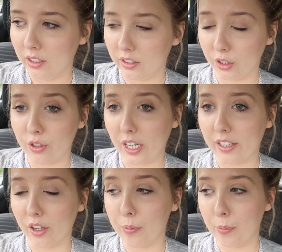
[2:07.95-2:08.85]
They're all right
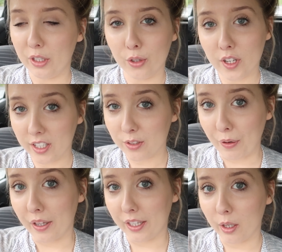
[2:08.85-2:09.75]
now, but my uterus
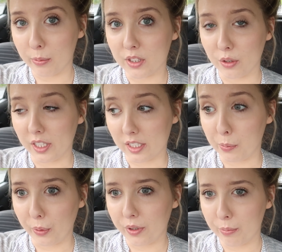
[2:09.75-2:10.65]
felt like it was going to
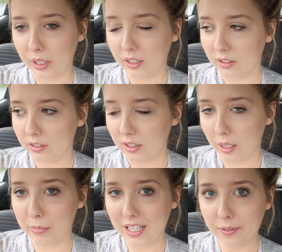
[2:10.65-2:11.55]
explode
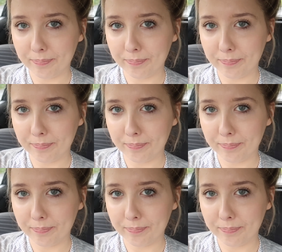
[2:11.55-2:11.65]
in me.